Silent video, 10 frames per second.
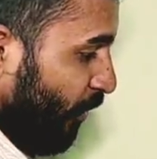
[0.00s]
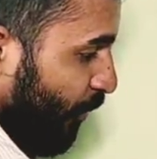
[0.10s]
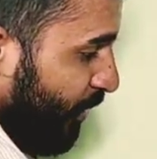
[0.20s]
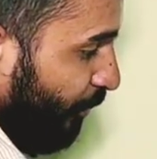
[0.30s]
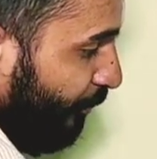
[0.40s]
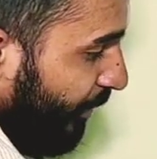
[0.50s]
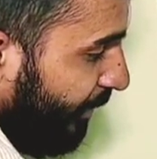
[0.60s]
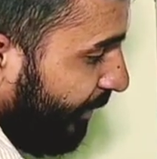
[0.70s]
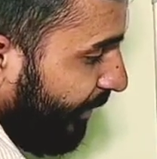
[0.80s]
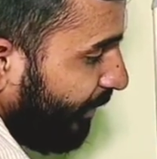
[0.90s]
with a
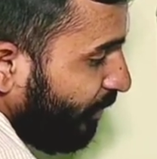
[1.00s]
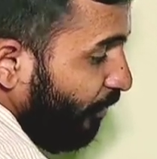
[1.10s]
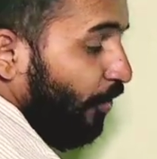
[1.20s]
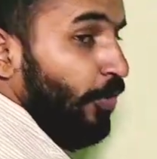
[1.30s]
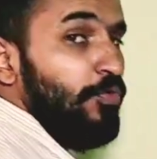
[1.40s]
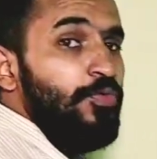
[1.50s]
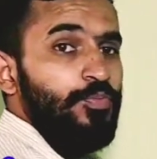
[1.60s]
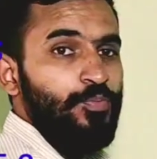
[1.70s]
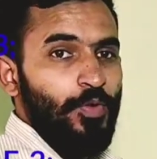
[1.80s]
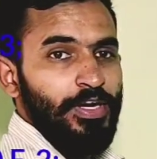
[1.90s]
feed rate of
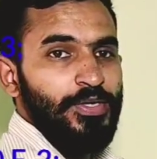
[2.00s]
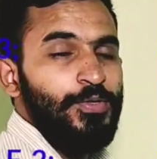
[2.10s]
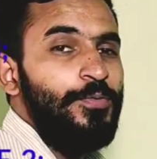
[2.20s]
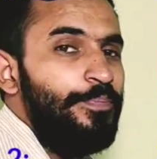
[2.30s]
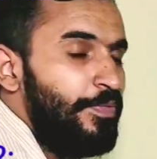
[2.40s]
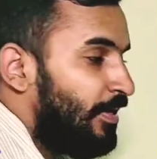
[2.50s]
0.2,